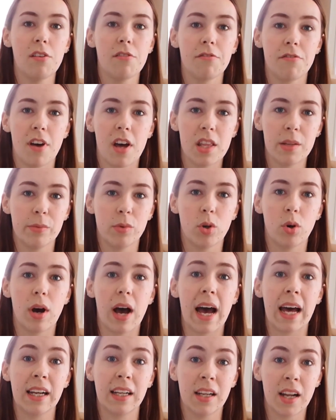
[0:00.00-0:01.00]
Furthermore,
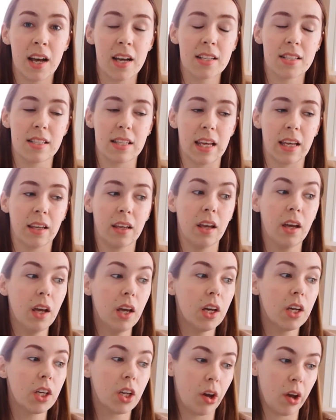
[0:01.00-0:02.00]
and last thing,
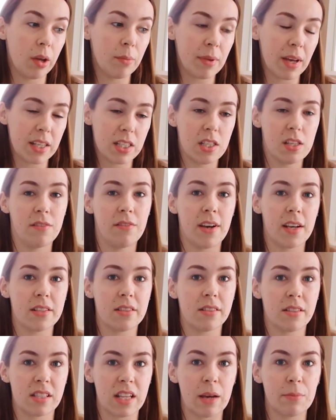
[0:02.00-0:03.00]
going back to the verse in
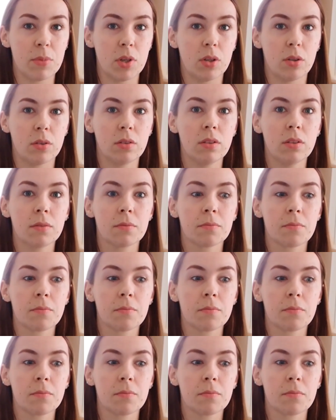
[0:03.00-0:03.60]
Samuel,